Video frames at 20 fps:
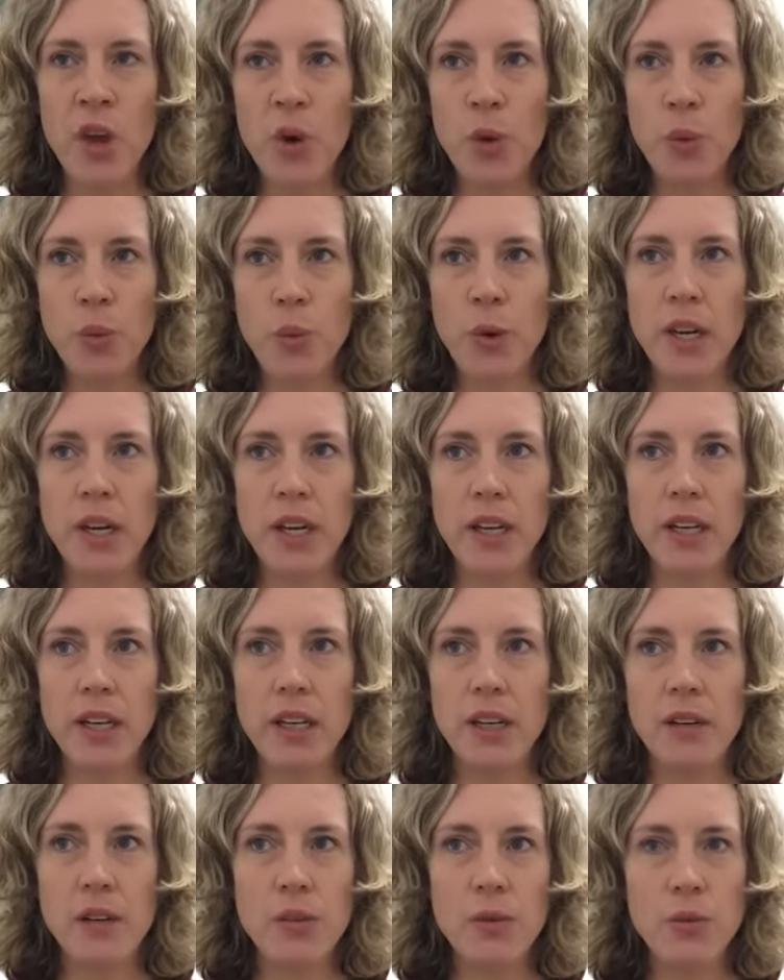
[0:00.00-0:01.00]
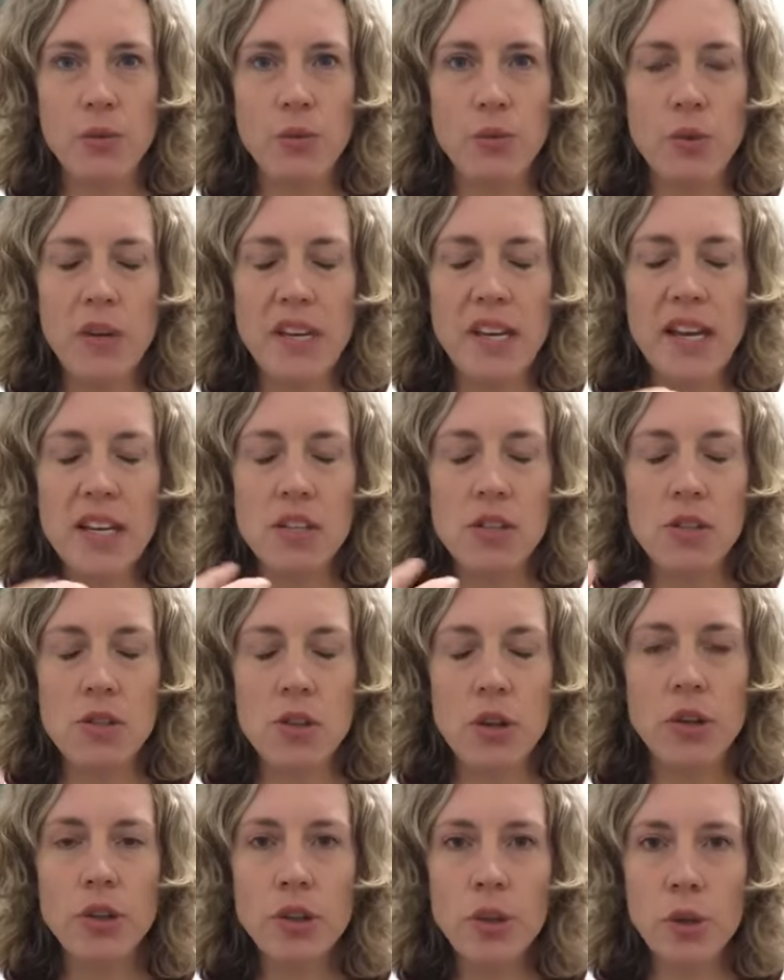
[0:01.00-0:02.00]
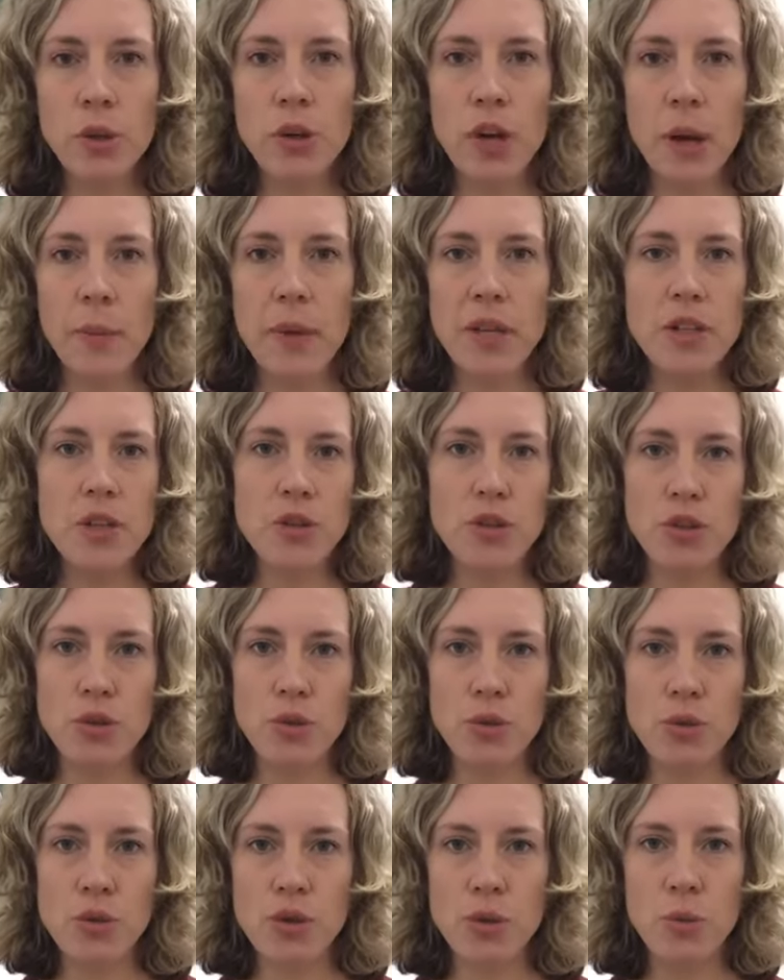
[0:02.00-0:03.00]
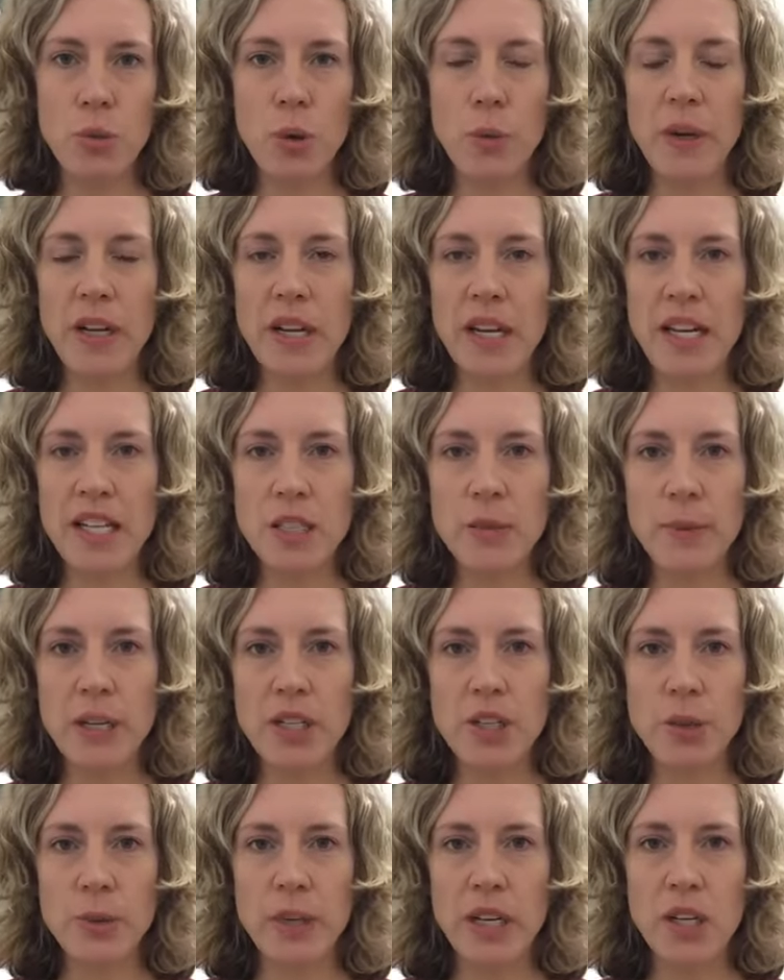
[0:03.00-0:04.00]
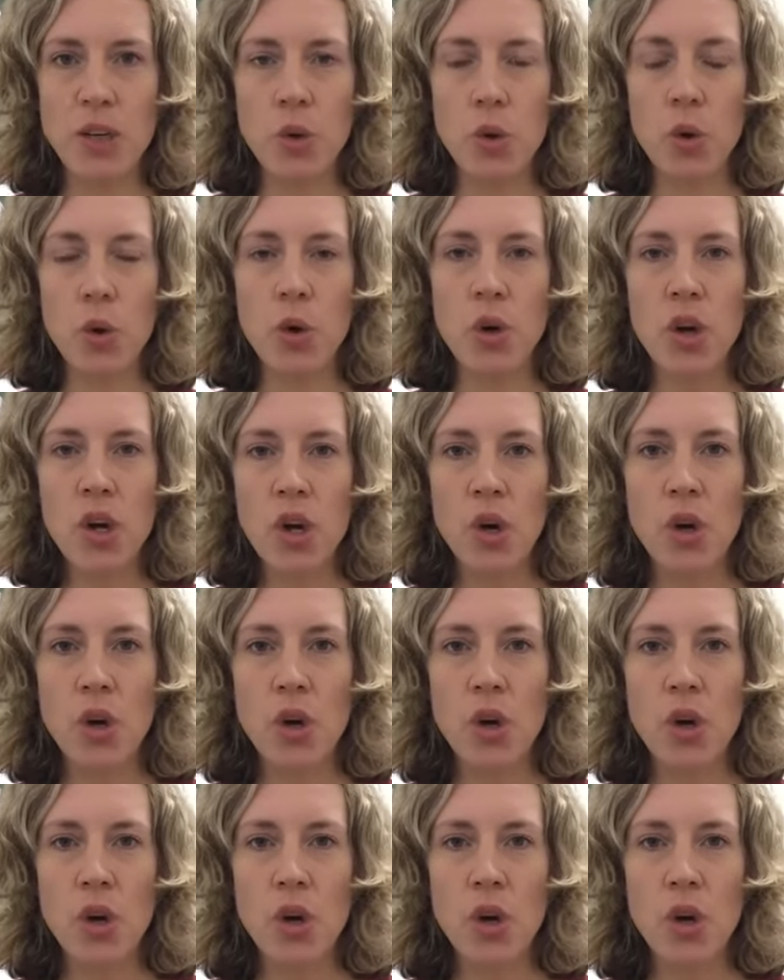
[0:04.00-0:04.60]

where we get so caught up in the shoulds or what we need to be doing or